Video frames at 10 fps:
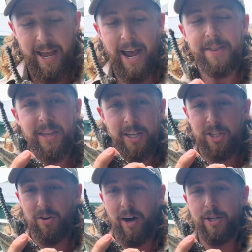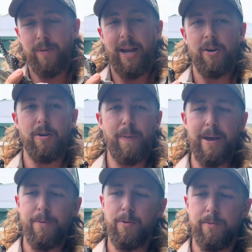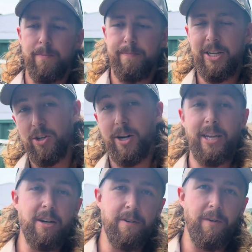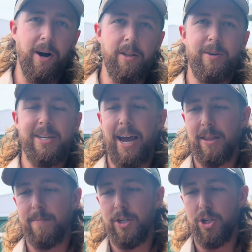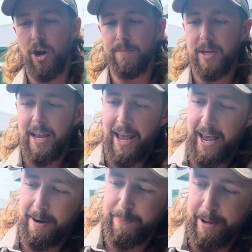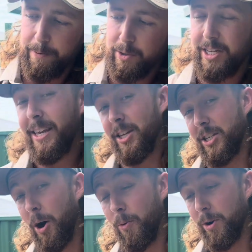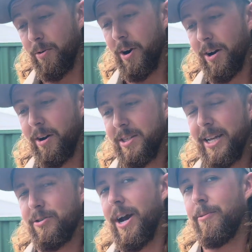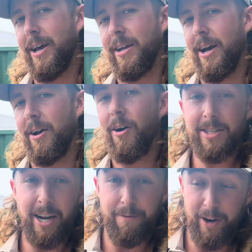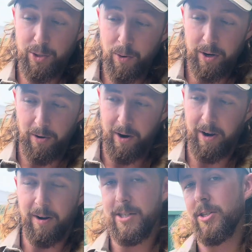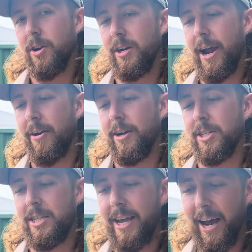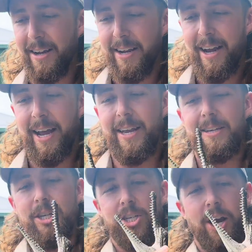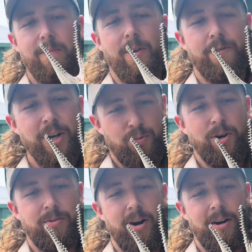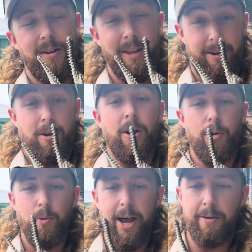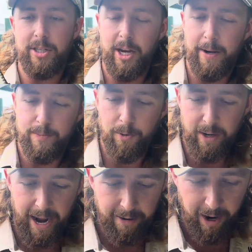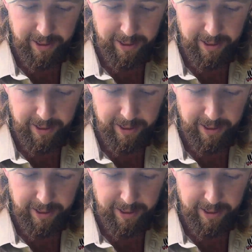At this size, we get a lot of people misidentifying them. We take them to jobs and people see the saltwater crocodiles and they straight away go, oh, is that a freshwater crocodile? Because it's got a narrow snout. And then you show them the freshwater crocodile and they're like, oh, wow, it's so much more narrow